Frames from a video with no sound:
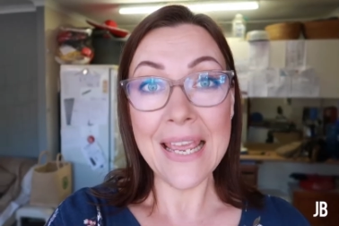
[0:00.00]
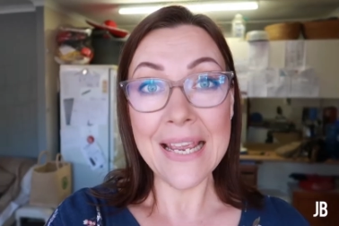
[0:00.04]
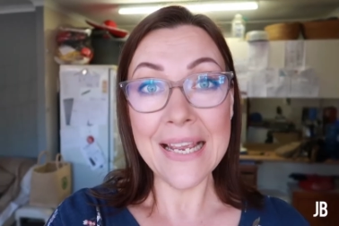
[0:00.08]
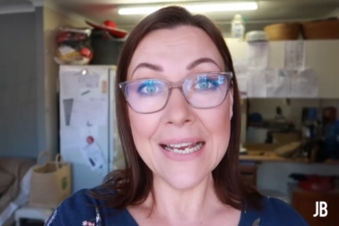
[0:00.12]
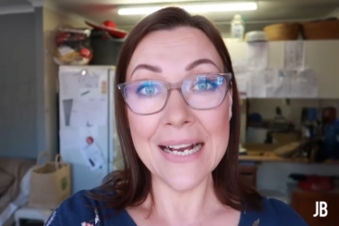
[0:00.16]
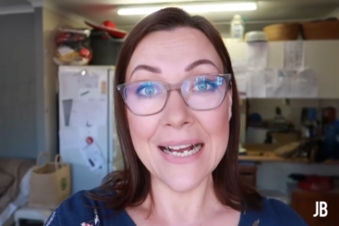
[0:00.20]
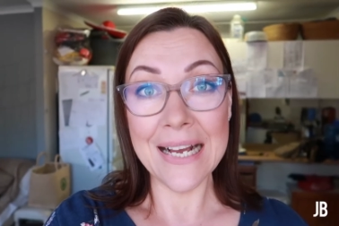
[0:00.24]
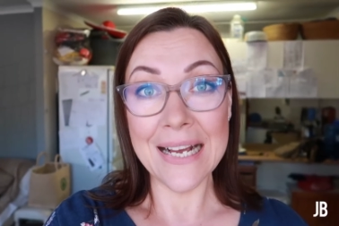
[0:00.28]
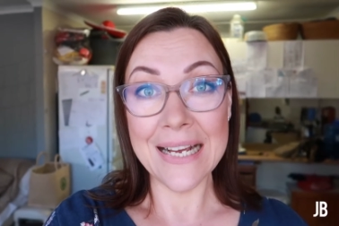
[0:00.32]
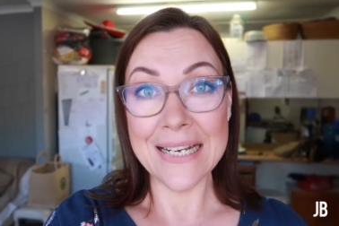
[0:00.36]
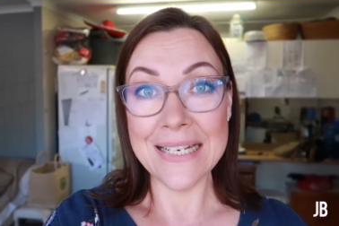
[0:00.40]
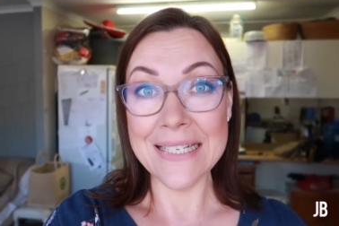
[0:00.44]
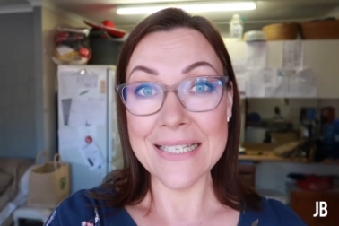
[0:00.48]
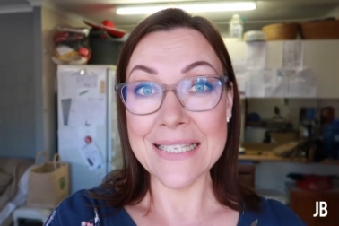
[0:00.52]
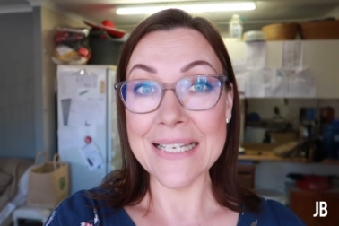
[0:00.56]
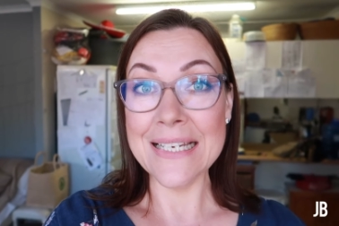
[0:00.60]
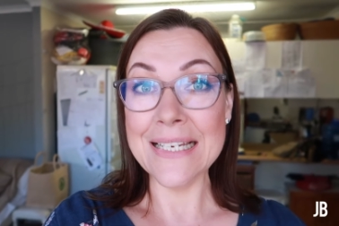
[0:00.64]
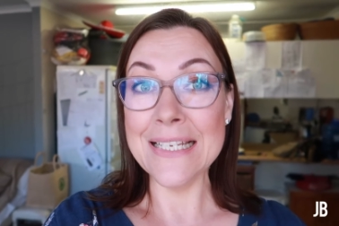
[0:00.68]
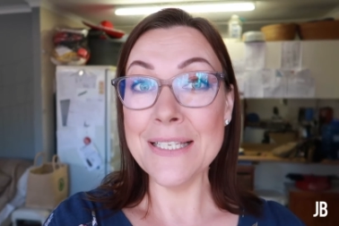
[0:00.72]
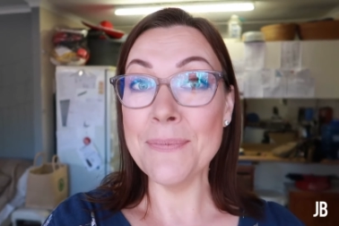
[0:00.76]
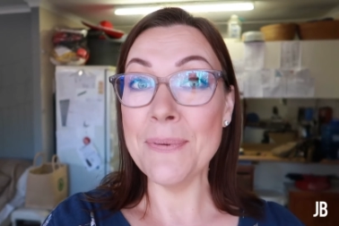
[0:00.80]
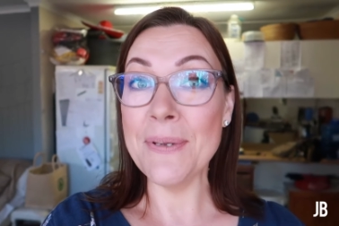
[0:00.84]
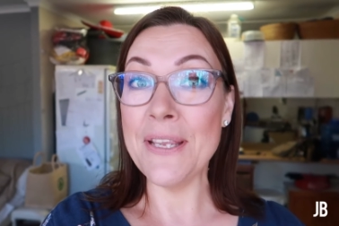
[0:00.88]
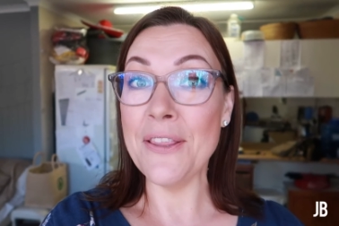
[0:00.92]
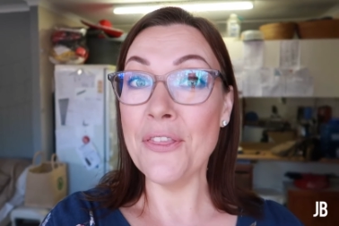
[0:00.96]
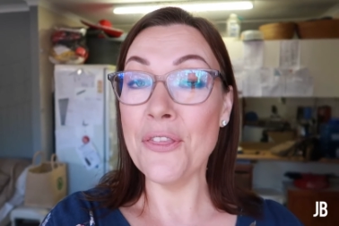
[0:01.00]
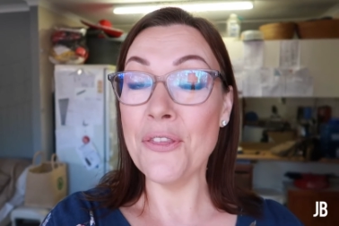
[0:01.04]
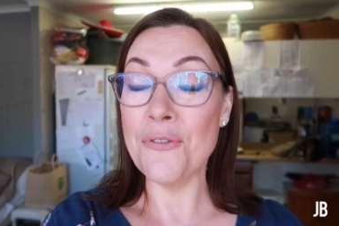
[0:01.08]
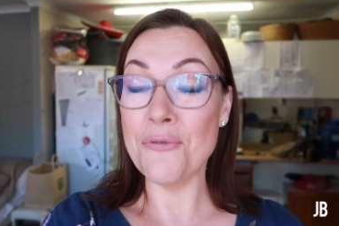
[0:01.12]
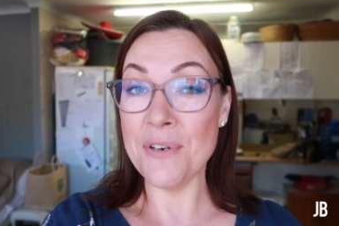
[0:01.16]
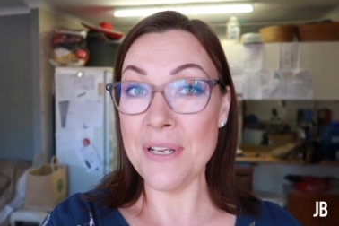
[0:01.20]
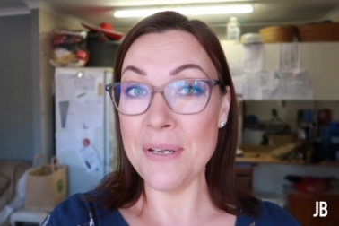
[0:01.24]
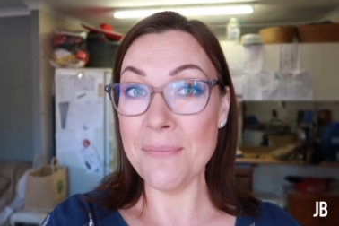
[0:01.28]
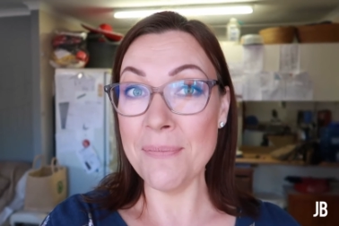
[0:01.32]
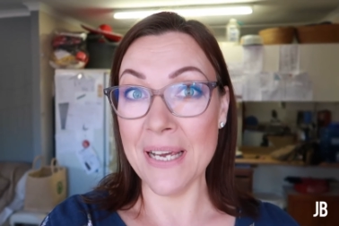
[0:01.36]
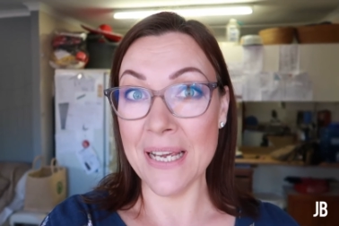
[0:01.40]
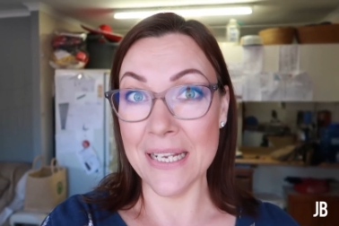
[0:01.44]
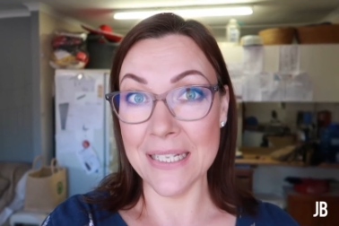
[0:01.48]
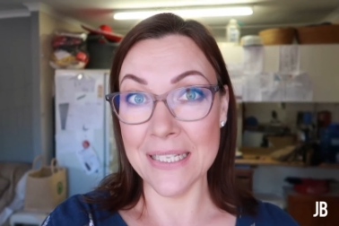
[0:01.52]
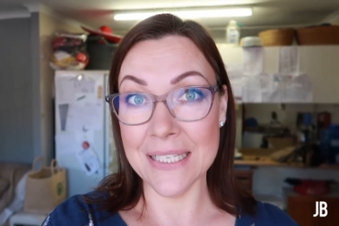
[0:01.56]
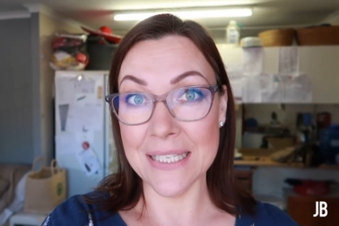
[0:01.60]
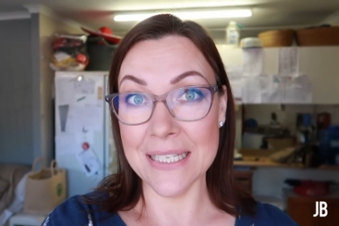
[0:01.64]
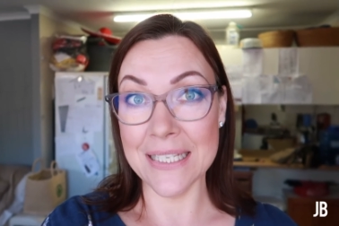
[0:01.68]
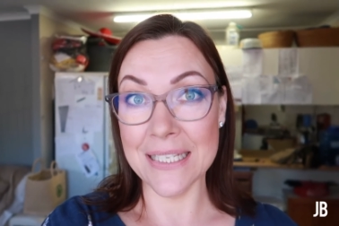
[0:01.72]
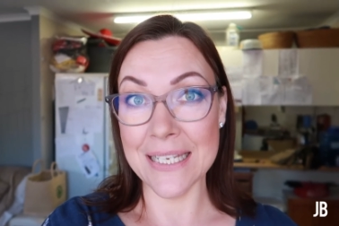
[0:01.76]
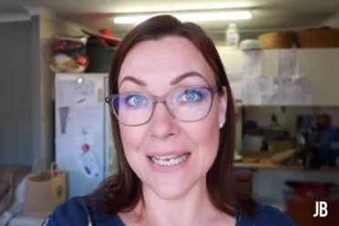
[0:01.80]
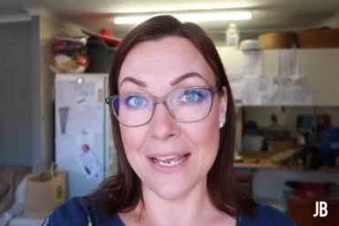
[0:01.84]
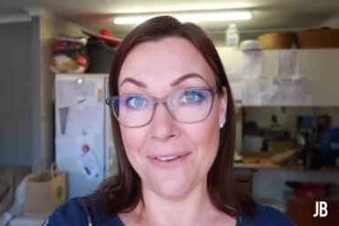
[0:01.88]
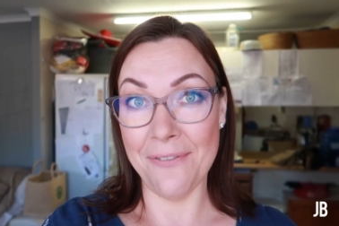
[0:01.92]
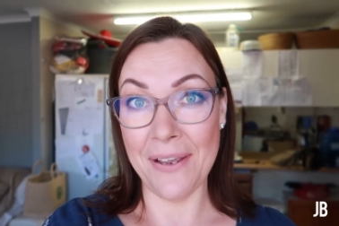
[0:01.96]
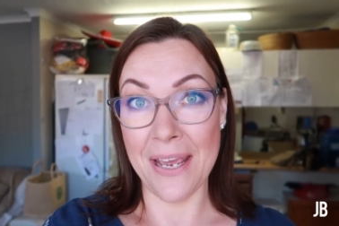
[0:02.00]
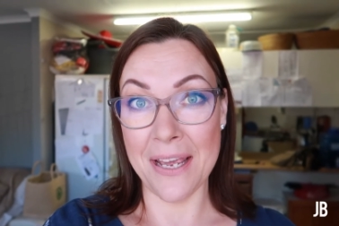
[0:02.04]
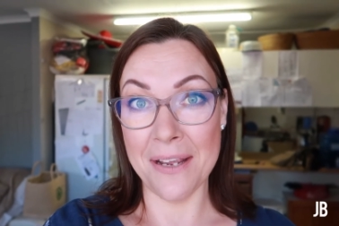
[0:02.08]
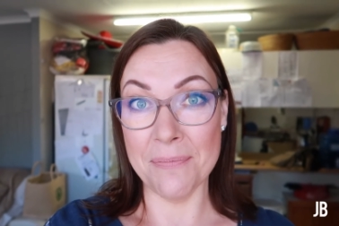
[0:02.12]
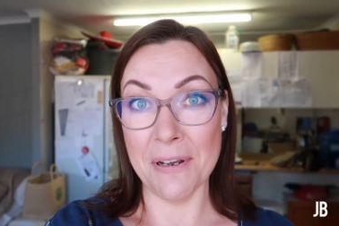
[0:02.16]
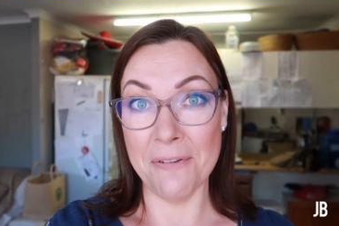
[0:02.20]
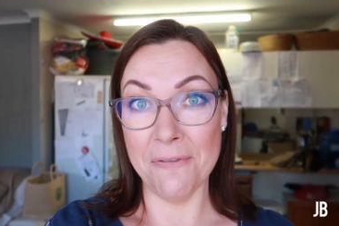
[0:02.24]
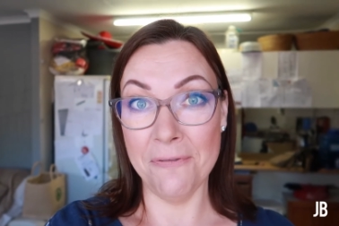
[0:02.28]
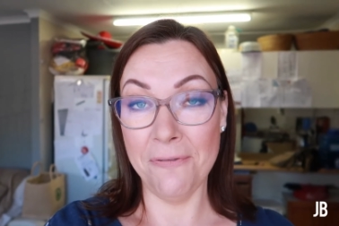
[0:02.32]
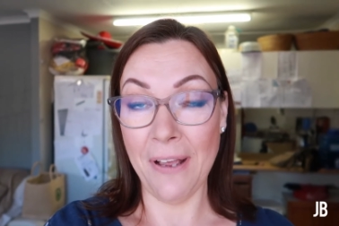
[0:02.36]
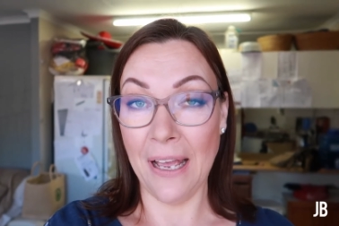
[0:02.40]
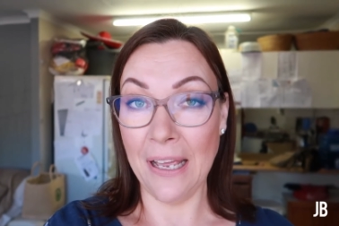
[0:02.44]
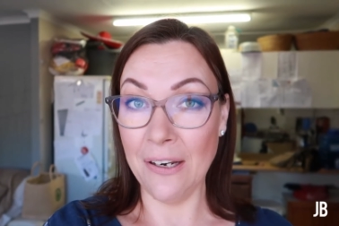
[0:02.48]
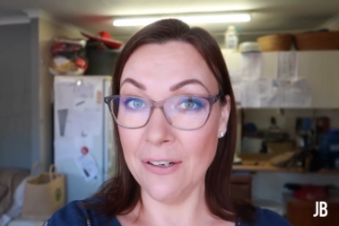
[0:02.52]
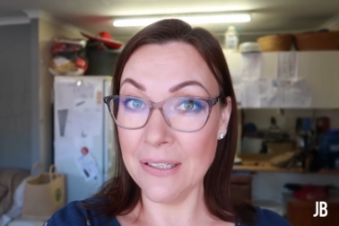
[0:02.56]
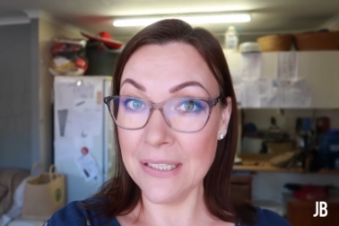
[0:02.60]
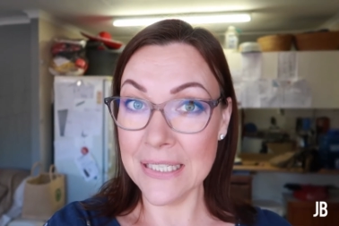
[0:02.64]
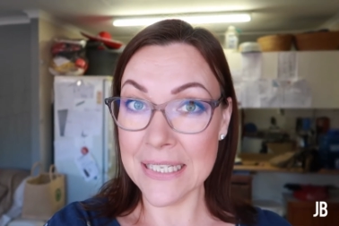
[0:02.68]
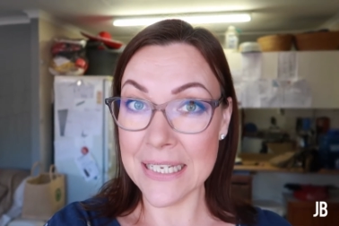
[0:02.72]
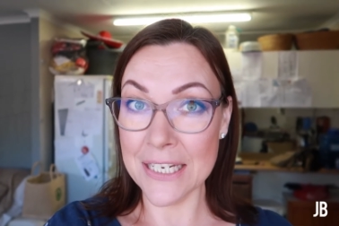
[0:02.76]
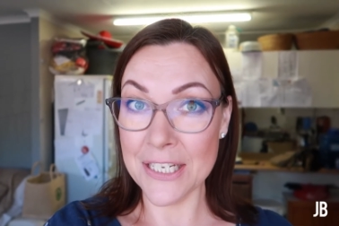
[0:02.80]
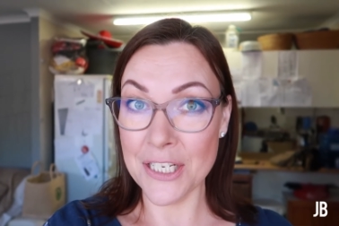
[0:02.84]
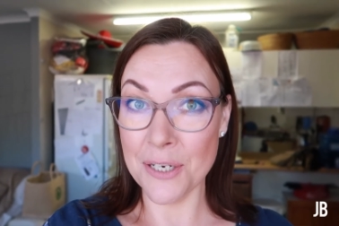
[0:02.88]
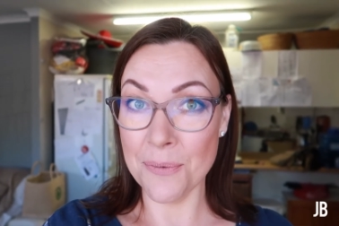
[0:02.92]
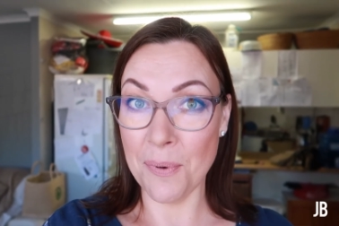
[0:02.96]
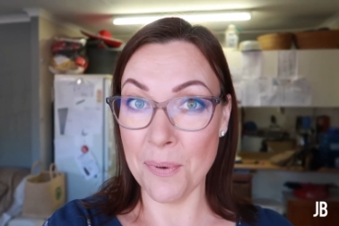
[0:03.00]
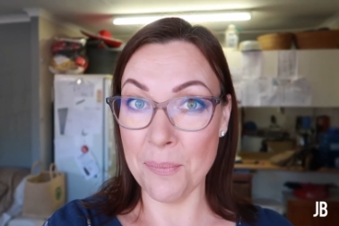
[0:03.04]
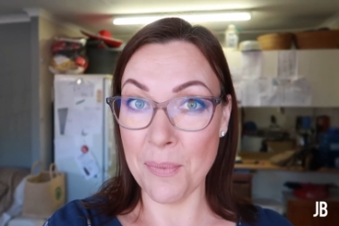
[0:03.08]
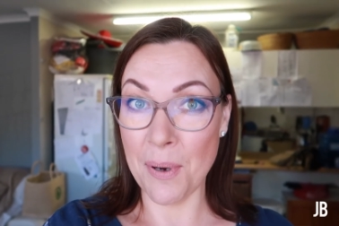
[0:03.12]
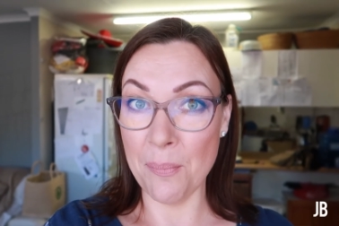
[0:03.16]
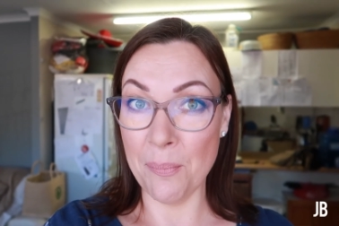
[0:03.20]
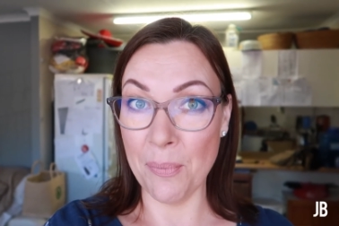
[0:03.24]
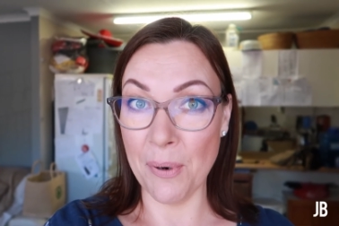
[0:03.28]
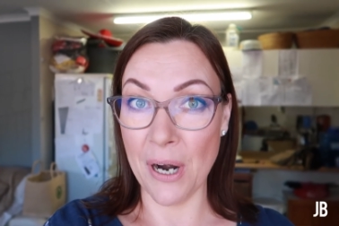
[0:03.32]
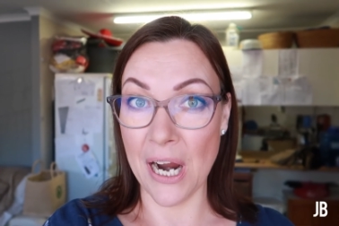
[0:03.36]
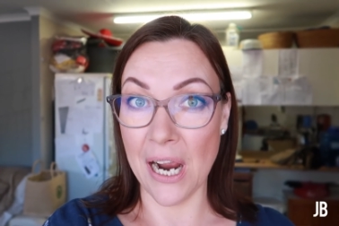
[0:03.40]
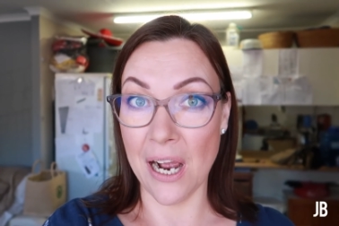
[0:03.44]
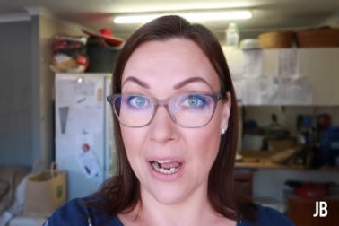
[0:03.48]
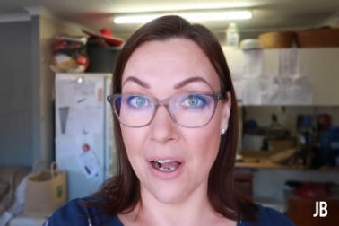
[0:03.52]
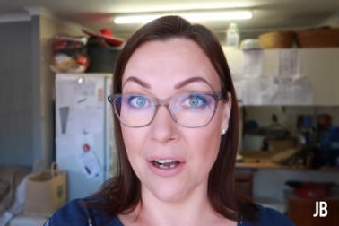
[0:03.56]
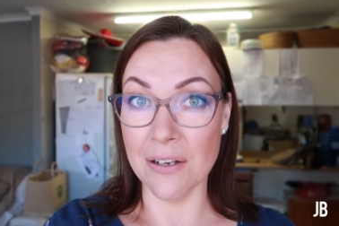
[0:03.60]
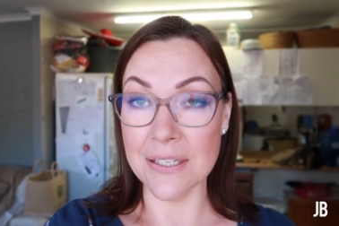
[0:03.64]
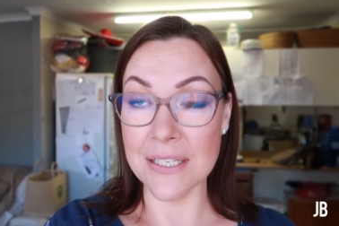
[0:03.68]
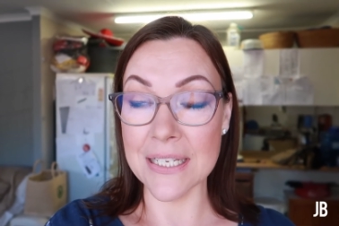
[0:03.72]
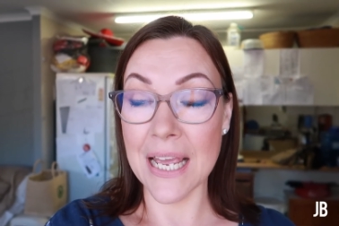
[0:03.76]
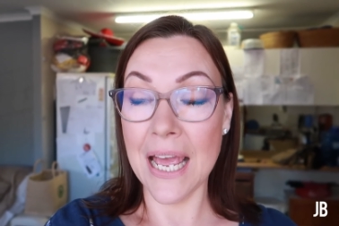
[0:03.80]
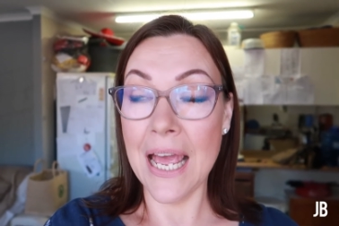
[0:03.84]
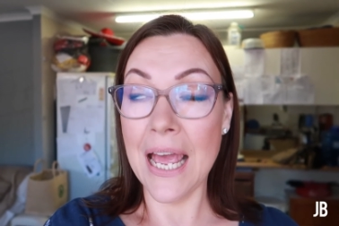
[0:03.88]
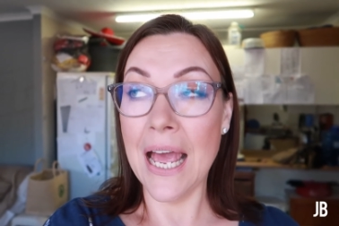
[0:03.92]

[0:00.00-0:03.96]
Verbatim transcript: hey guys it has been three months since i've had my final touch up on my brows